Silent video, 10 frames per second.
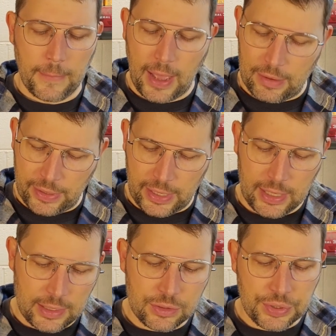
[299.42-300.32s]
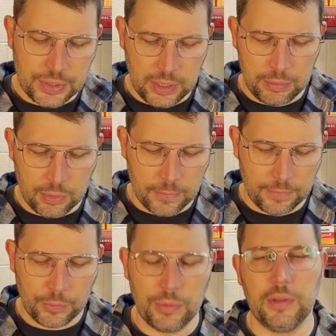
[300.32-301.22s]
I've had trouble
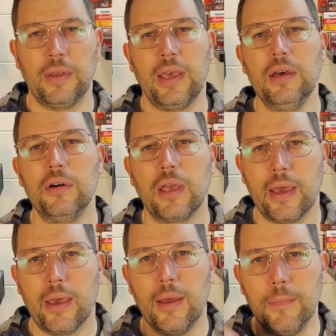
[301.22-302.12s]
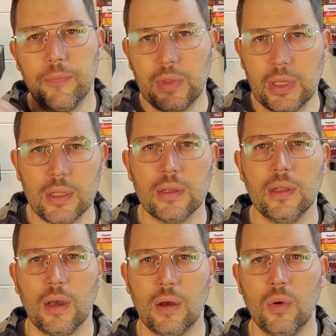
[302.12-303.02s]
with this Hellcat getting
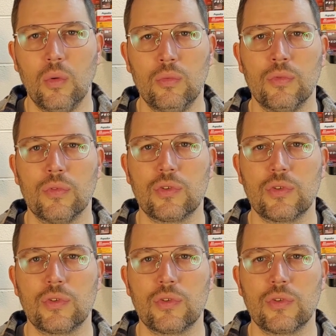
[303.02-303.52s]
it on